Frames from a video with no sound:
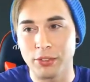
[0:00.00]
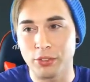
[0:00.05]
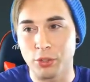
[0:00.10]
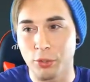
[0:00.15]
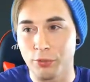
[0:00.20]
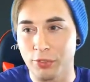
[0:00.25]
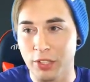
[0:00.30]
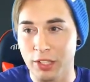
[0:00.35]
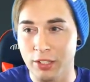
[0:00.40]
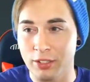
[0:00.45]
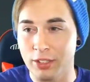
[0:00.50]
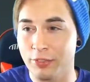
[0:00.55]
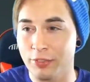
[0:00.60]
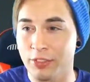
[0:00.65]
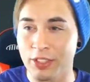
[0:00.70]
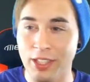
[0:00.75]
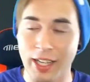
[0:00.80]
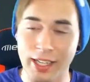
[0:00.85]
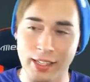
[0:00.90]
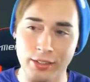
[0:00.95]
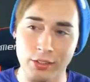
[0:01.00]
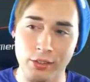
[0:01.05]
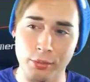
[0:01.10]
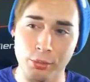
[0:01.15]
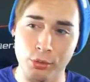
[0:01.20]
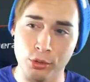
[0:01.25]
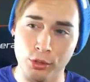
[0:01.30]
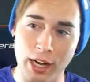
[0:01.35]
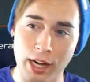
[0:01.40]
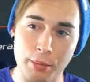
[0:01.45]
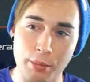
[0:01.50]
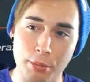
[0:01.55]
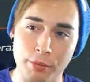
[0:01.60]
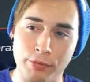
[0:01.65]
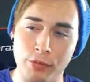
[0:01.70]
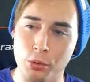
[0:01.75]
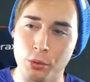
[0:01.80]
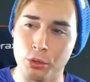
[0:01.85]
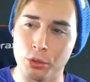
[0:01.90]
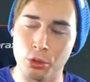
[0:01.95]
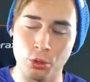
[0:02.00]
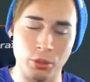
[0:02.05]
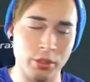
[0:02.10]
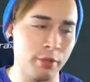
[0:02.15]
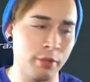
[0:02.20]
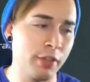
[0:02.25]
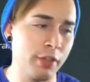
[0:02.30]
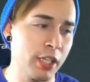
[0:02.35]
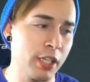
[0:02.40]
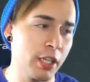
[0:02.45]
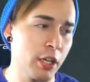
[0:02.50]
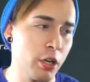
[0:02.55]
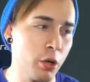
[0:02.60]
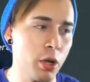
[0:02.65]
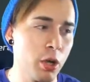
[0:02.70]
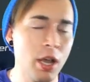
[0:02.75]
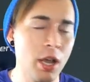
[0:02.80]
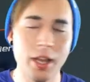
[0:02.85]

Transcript: Don't forget to leave a like and subscribe if you enjoyed the video,